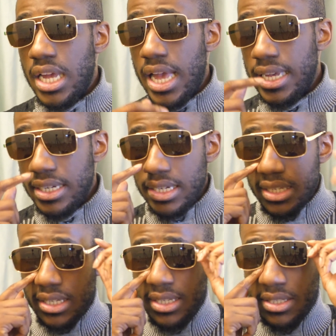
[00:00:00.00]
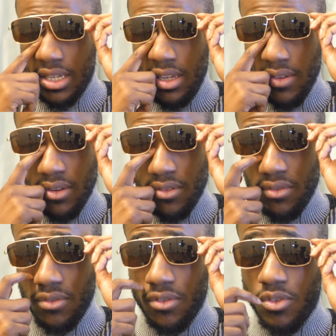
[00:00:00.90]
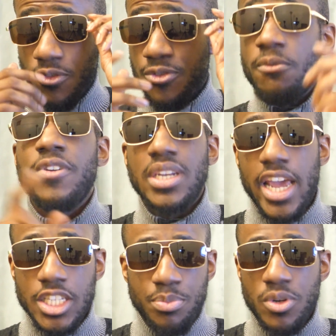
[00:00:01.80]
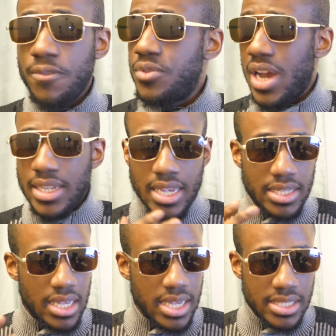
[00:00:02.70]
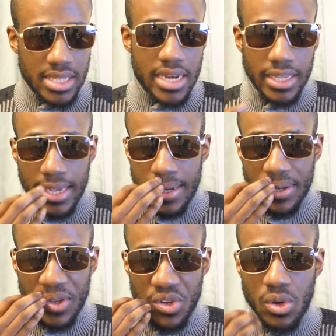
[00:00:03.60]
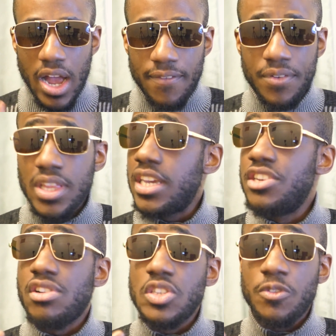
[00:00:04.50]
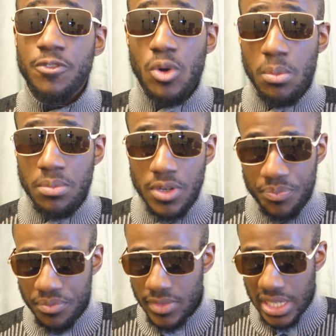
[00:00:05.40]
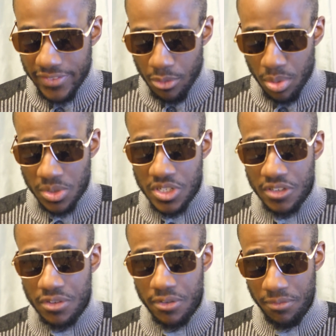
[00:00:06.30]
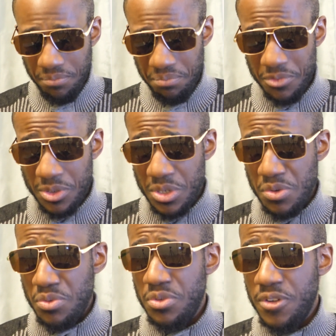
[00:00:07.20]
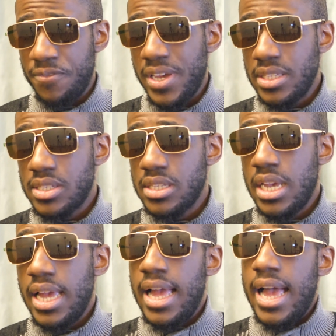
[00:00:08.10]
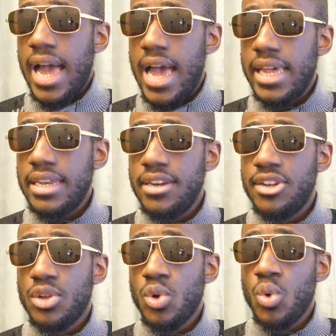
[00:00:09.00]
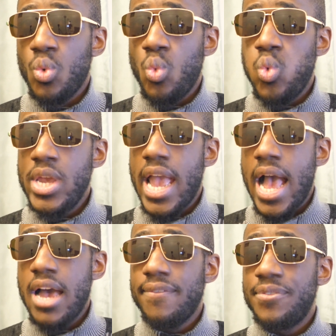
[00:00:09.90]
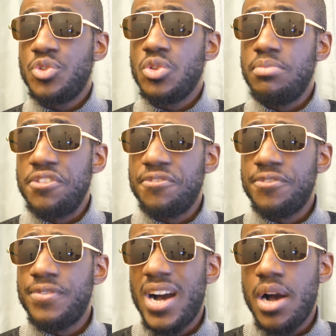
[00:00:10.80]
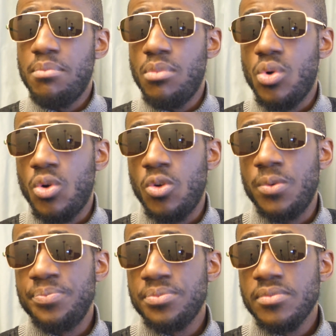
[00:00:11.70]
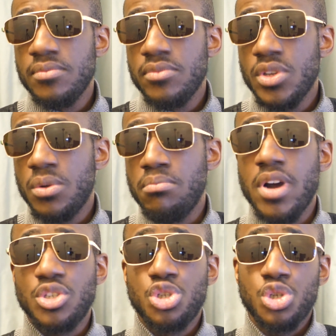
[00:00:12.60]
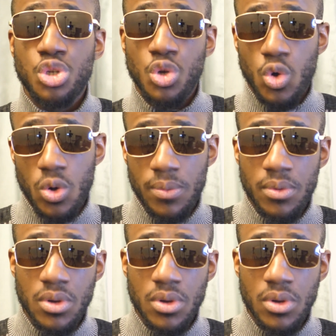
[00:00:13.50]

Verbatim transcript: And you see, from Van Dijk's point of view, as I said again, you know, I felt that he transformed Liverpool's defense, and we have to be far more mature